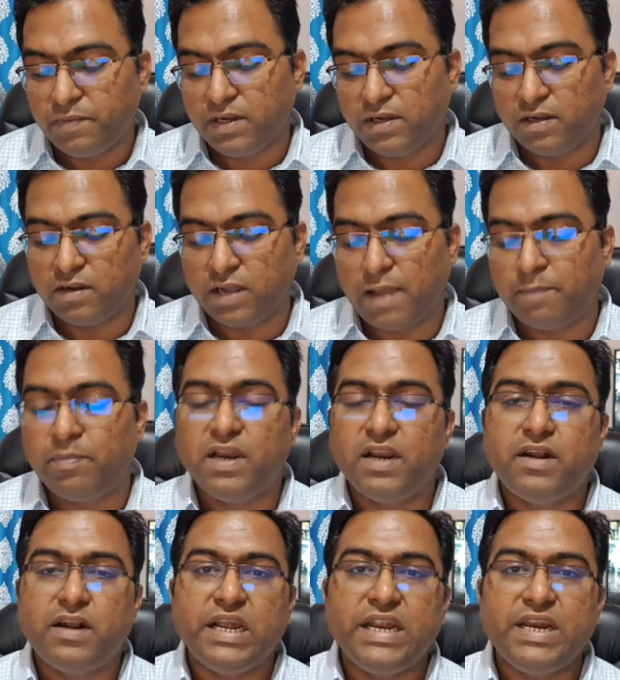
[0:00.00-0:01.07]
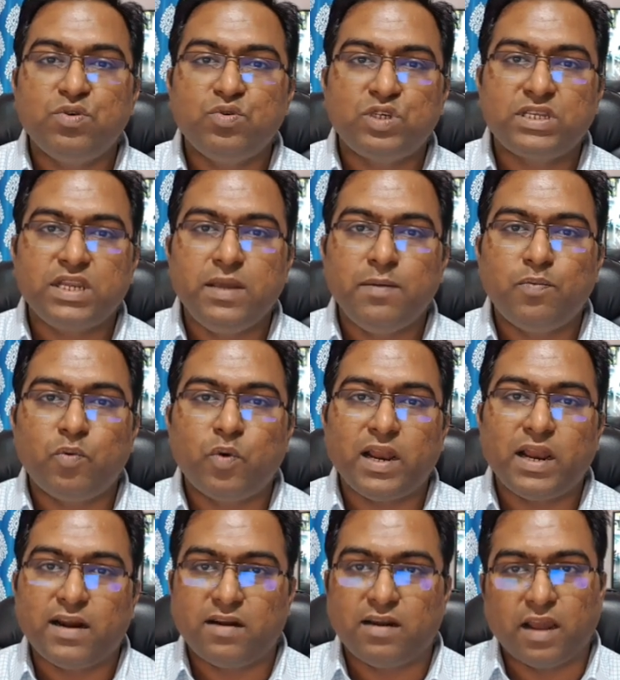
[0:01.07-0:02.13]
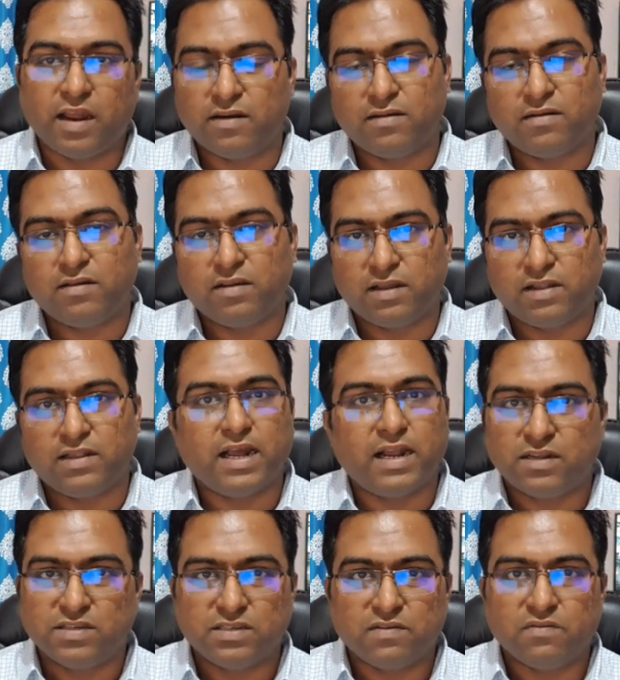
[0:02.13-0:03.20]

ability to sleep well at night. That is a